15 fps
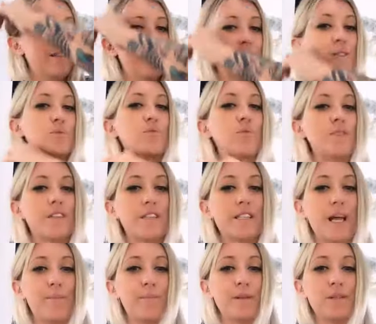This when this
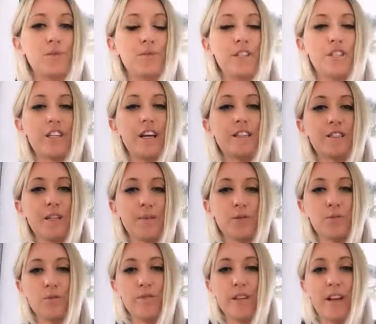happens, when the chat stops
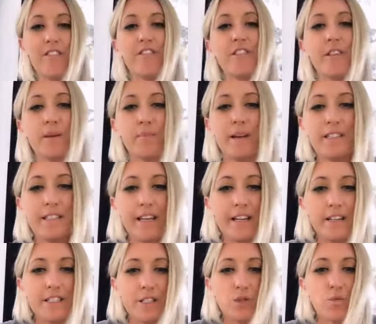moving, I feel like my
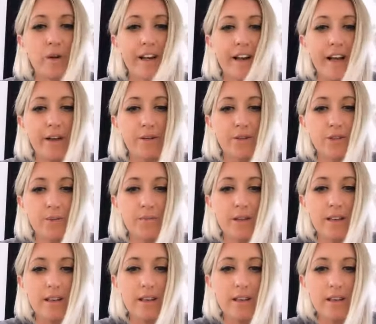data just ran out or
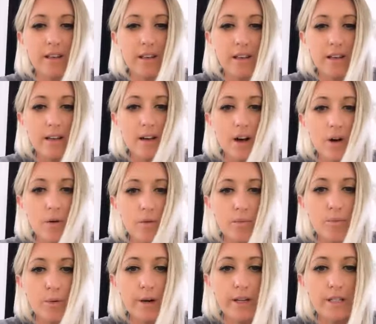something. Oh,
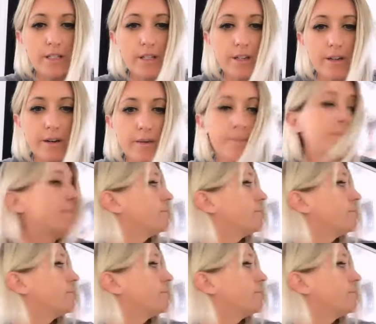Morgan's here.